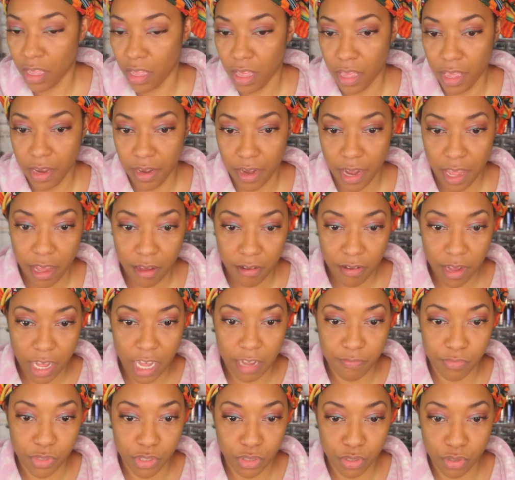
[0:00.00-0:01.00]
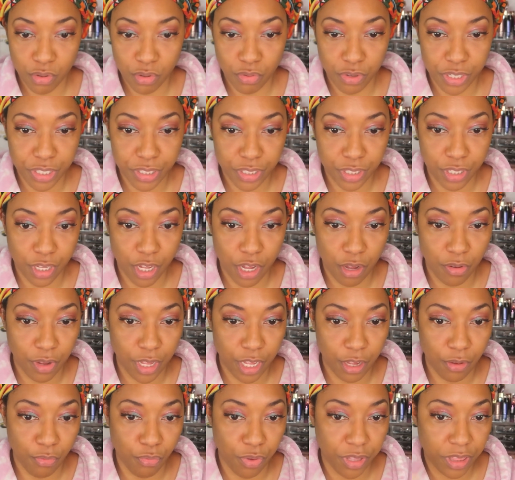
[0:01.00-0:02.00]
And now I'm just going to go
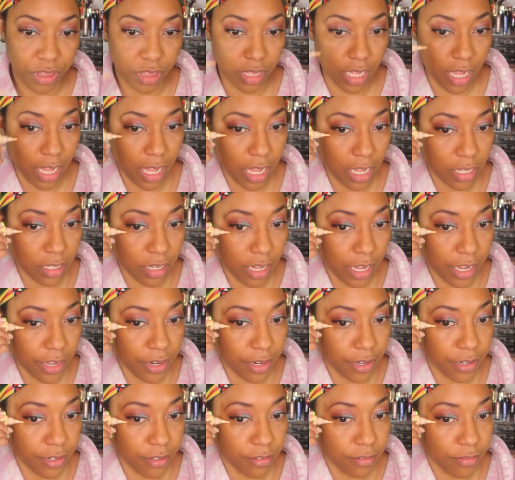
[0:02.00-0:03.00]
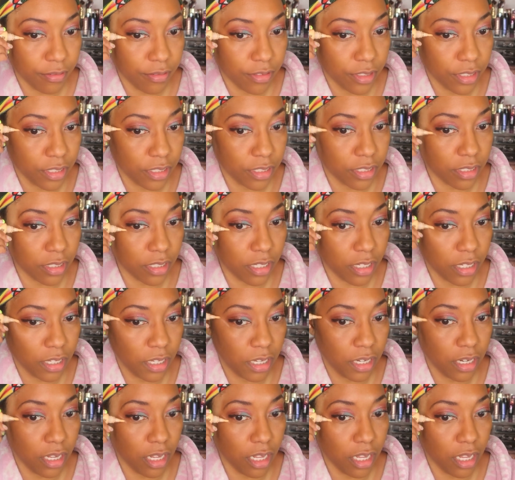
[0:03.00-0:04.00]
in with the highlighter just to
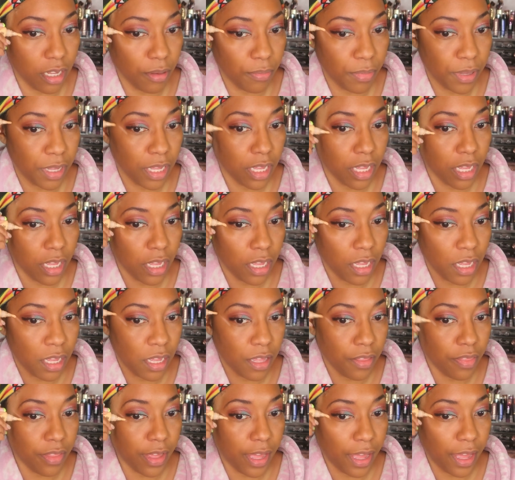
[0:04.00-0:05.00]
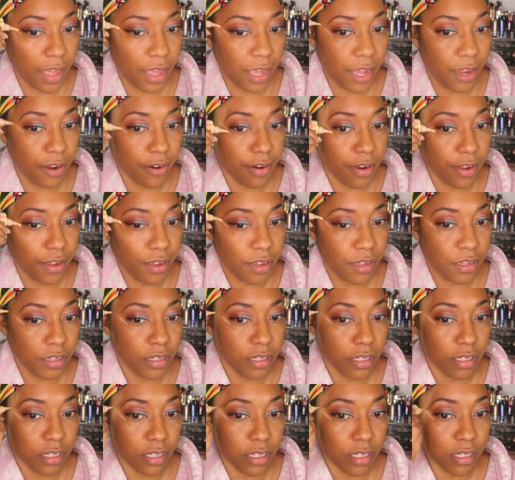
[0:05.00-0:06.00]
clean up that area
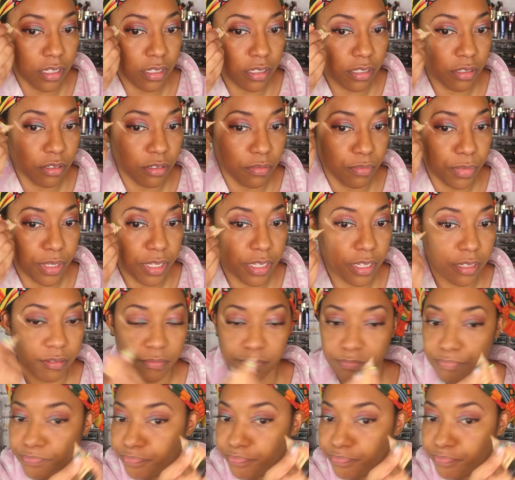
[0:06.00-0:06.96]
a little bit.